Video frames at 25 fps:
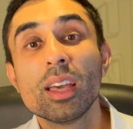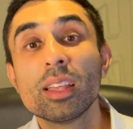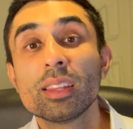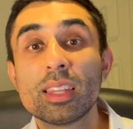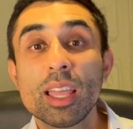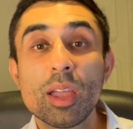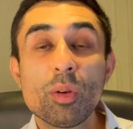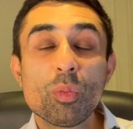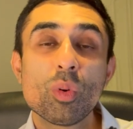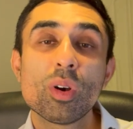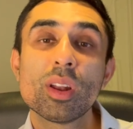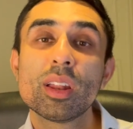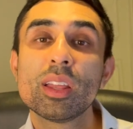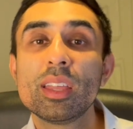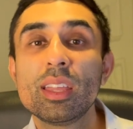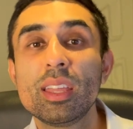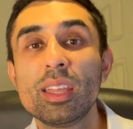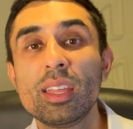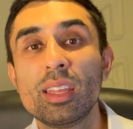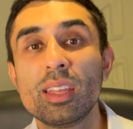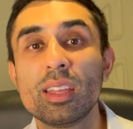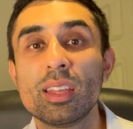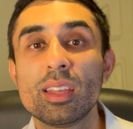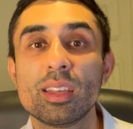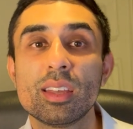They want to
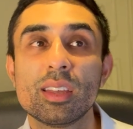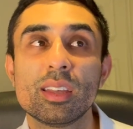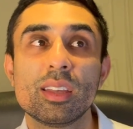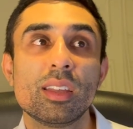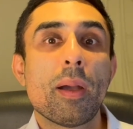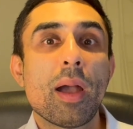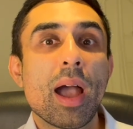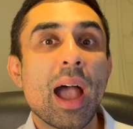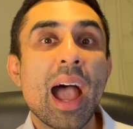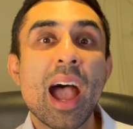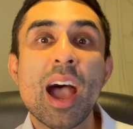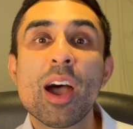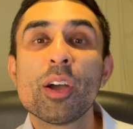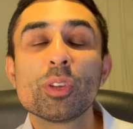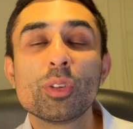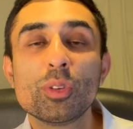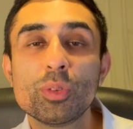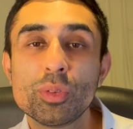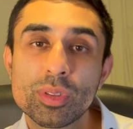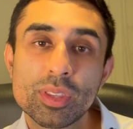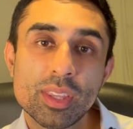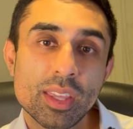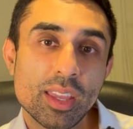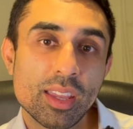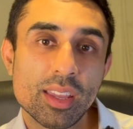hear how you
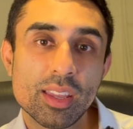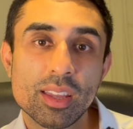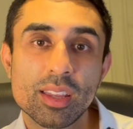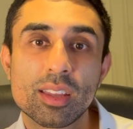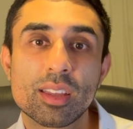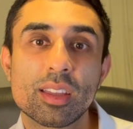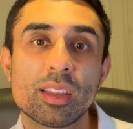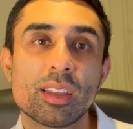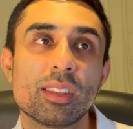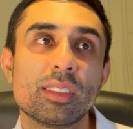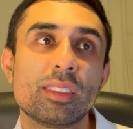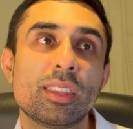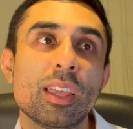think.